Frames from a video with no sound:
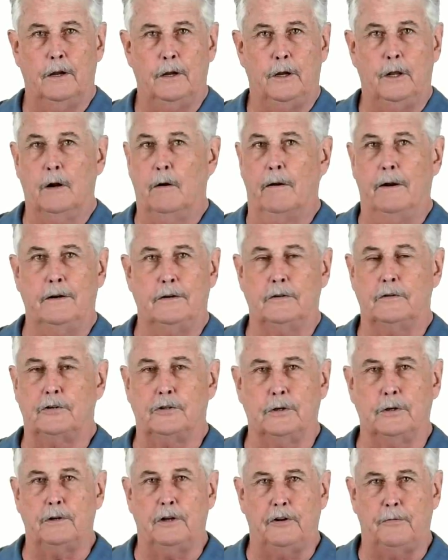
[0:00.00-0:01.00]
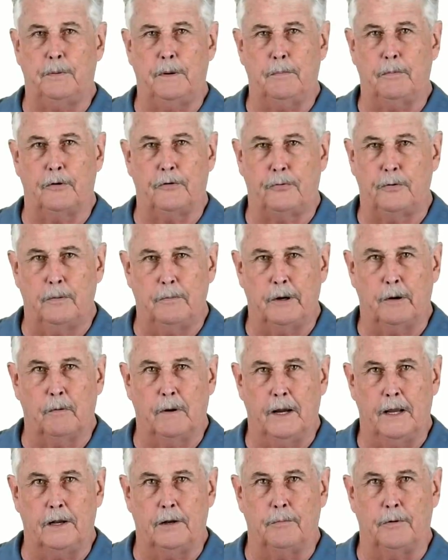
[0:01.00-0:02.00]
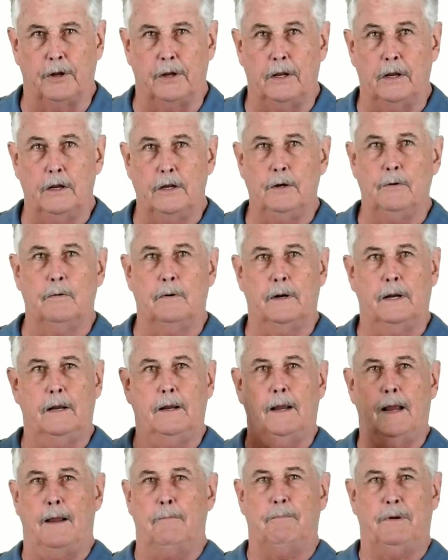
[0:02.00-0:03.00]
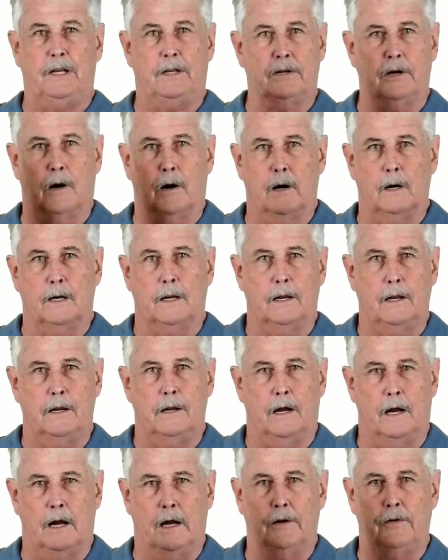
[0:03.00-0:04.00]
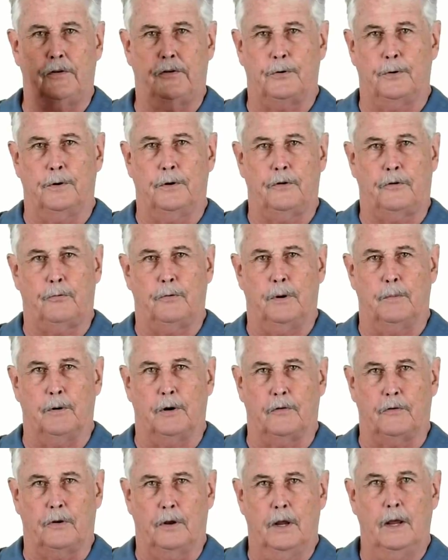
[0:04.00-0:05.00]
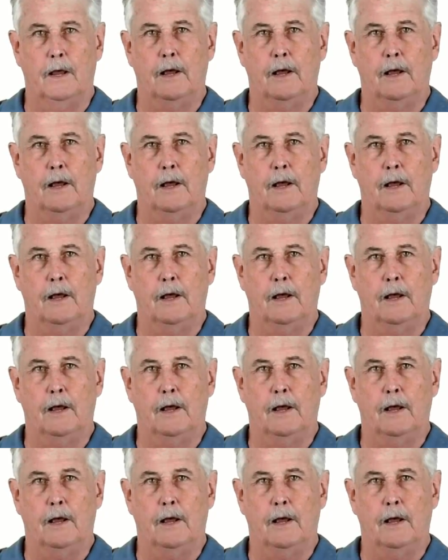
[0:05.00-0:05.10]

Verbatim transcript: You don't want to just these people swimming randomly. You want to be targeted on certain swimmers.